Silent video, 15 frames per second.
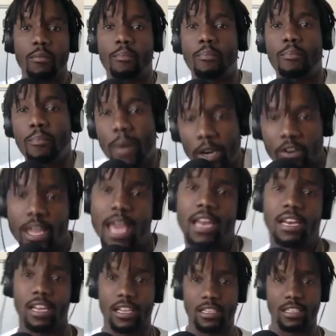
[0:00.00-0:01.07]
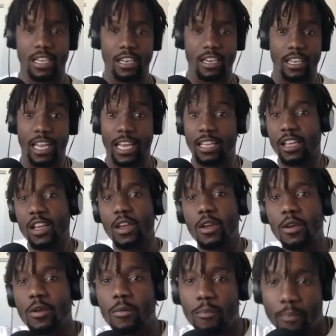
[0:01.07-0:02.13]
better candidates and like
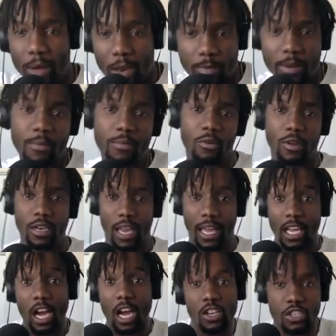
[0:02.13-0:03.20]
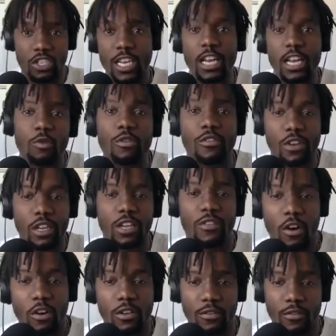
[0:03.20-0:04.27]
better people and like understand who we're really
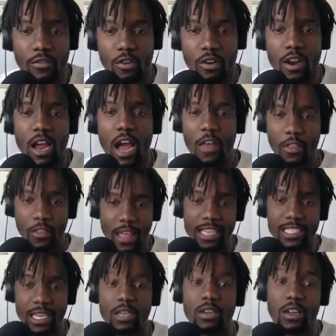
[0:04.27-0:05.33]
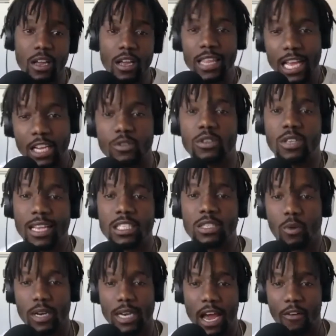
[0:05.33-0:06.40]
voting for. I think I, that's like that's that's the what
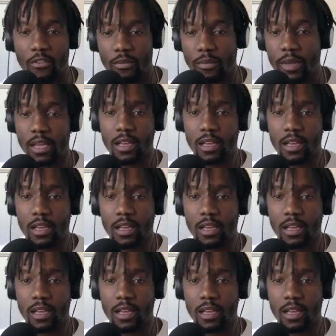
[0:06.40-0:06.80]
now for me.